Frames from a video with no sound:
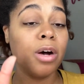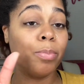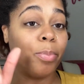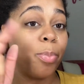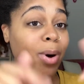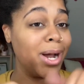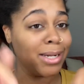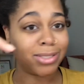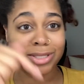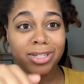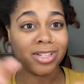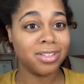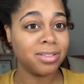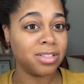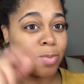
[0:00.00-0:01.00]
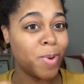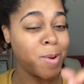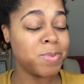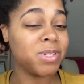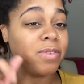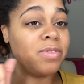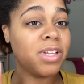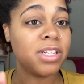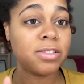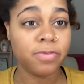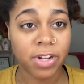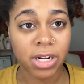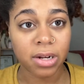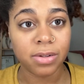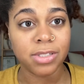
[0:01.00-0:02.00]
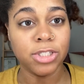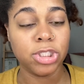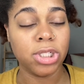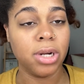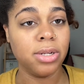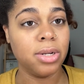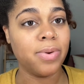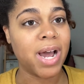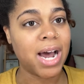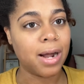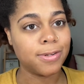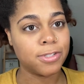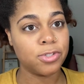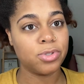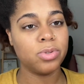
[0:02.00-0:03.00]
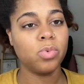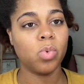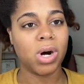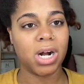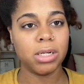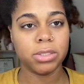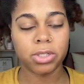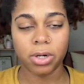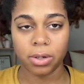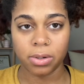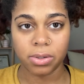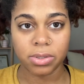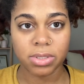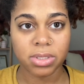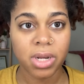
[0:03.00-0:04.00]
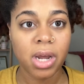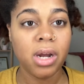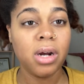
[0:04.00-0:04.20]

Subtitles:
But the purpose of this video is to show you how to do wand curls